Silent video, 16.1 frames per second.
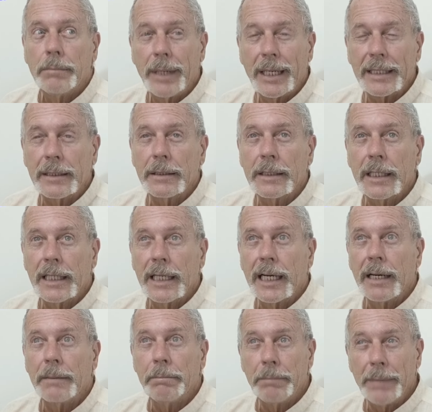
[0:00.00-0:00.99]
But
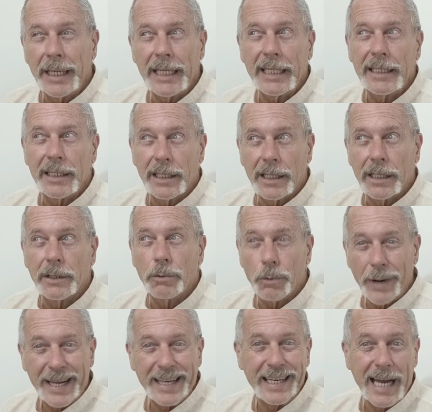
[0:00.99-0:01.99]
many are
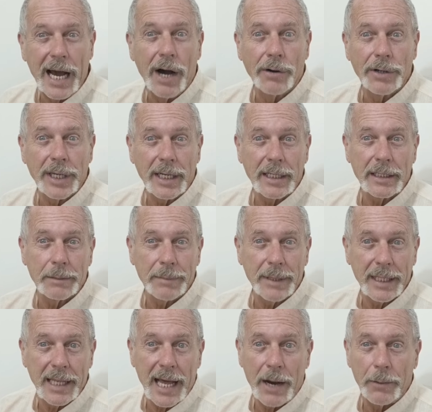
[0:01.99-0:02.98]
right now getting to
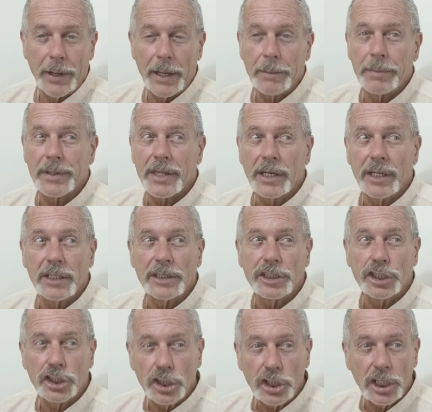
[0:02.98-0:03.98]
be that way. But there
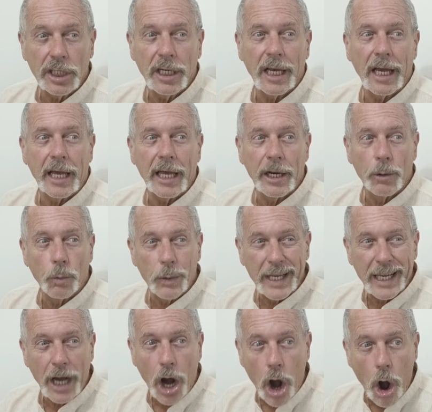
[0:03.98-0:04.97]
should, and
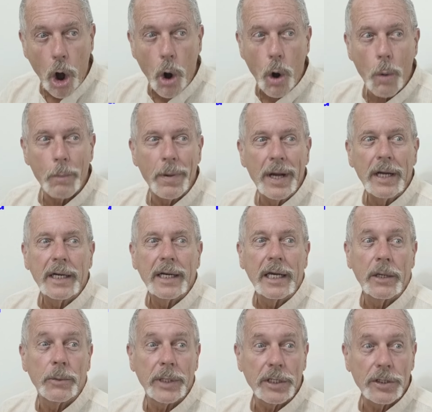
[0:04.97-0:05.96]
we hope,
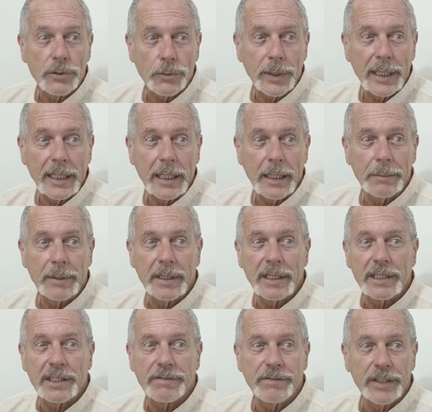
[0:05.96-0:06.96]
and we dream in
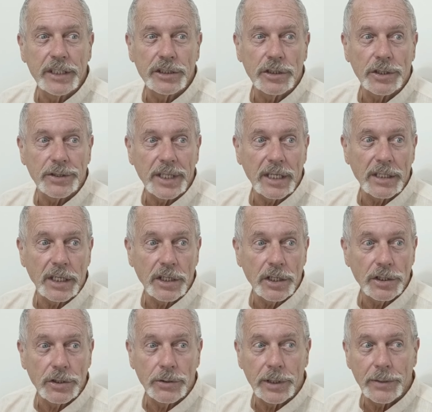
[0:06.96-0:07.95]
this visual thing that
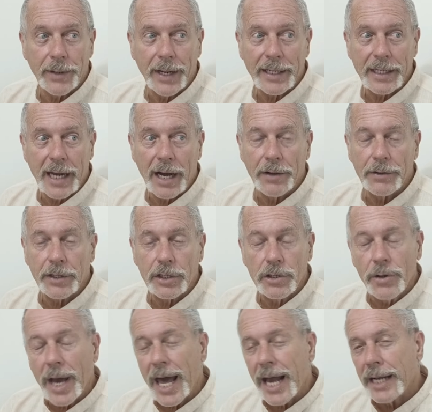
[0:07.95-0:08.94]
you're doing right now, that
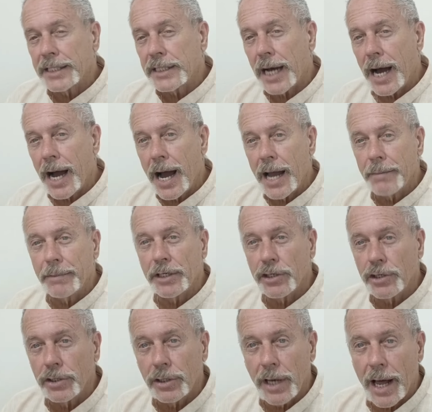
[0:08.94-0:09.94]
you had a time in
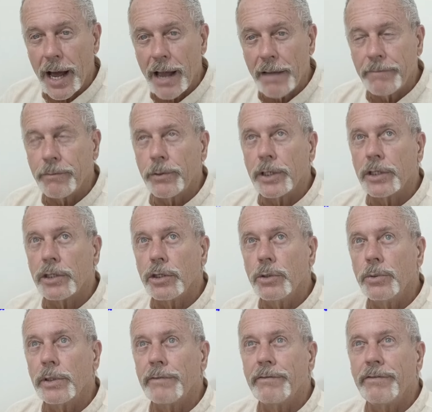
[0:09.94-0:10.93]
your life when
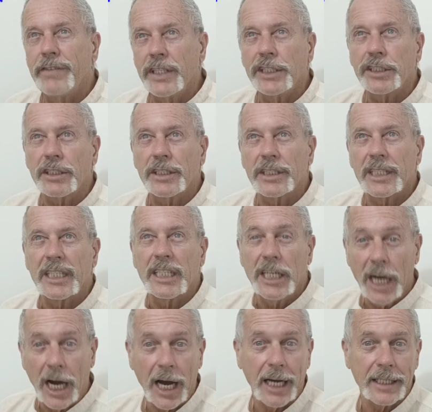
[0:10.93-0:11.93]
you were visually
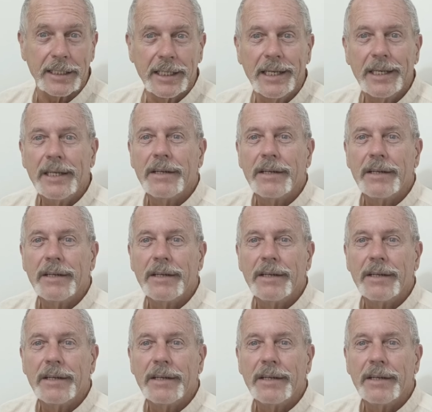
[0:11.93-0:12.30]
cut.